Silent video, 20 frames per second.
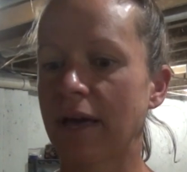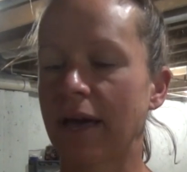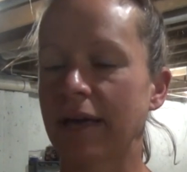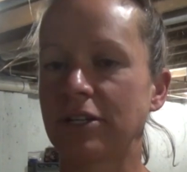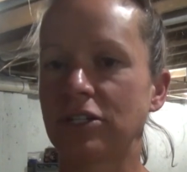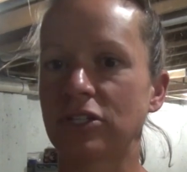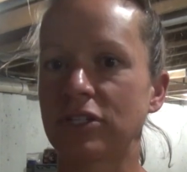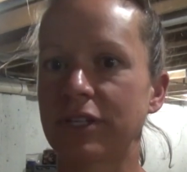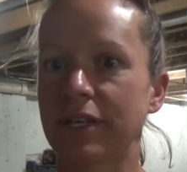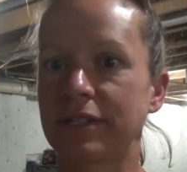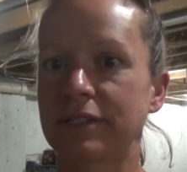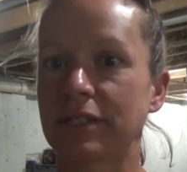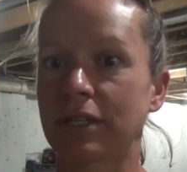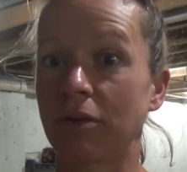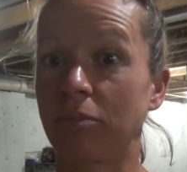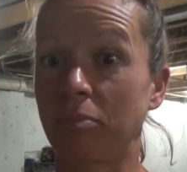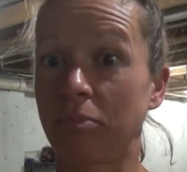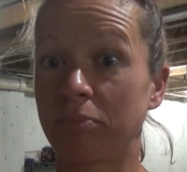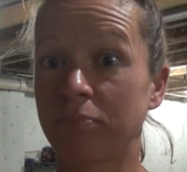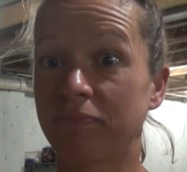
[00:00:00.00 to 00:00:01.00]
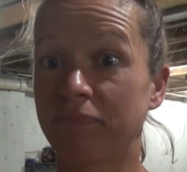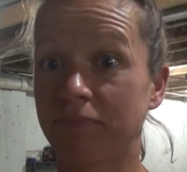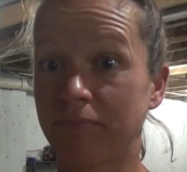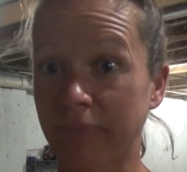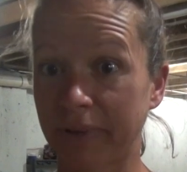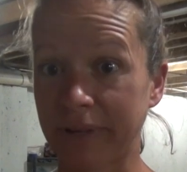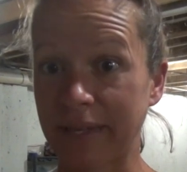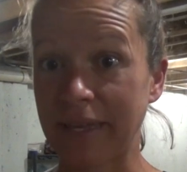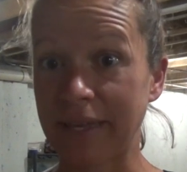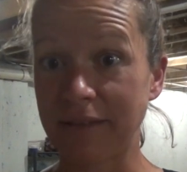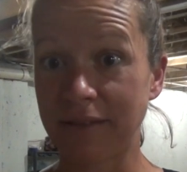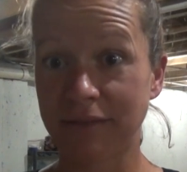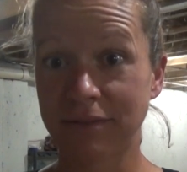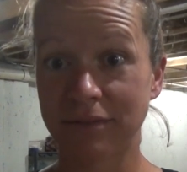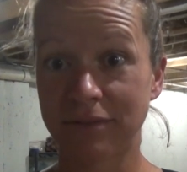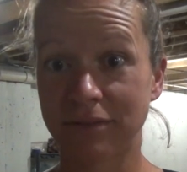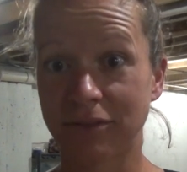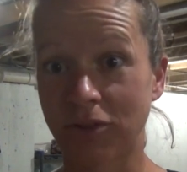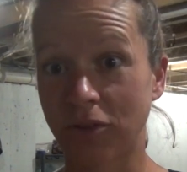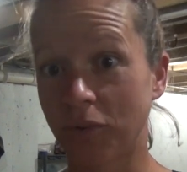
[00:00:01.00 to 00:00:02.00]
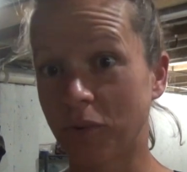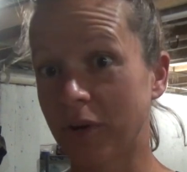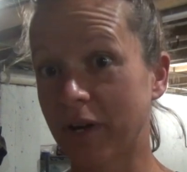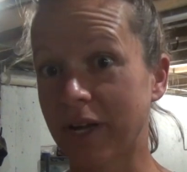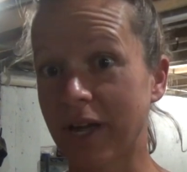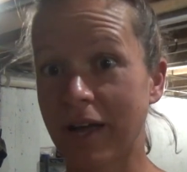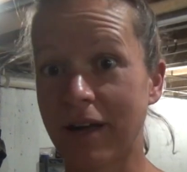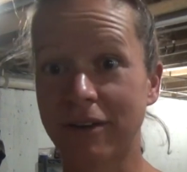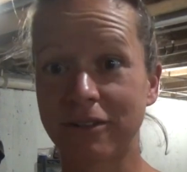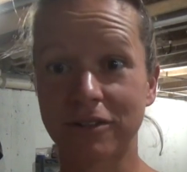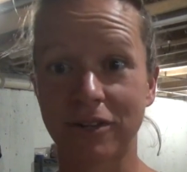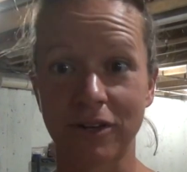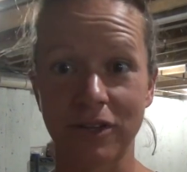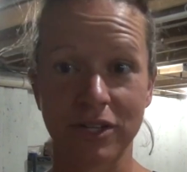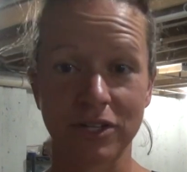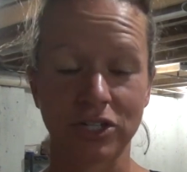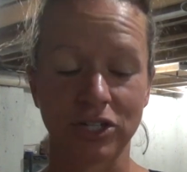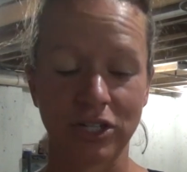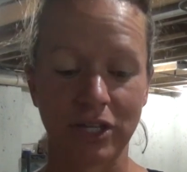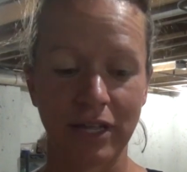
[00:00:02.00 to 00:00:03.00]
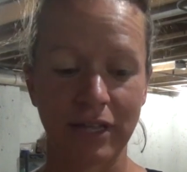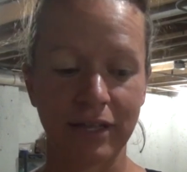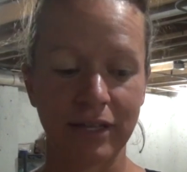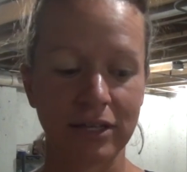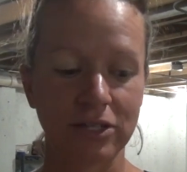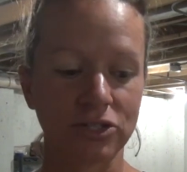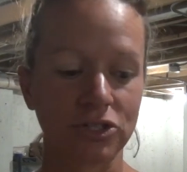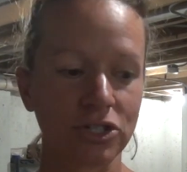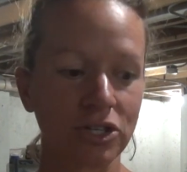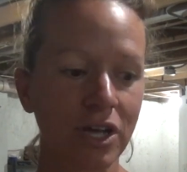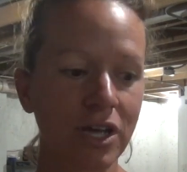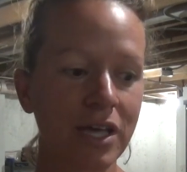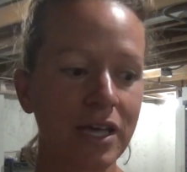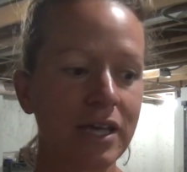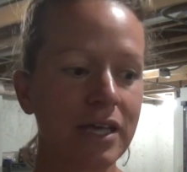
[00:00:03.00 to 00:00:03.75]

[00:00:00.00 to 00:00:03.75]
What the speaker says: I just like to complete the workout or the challenge,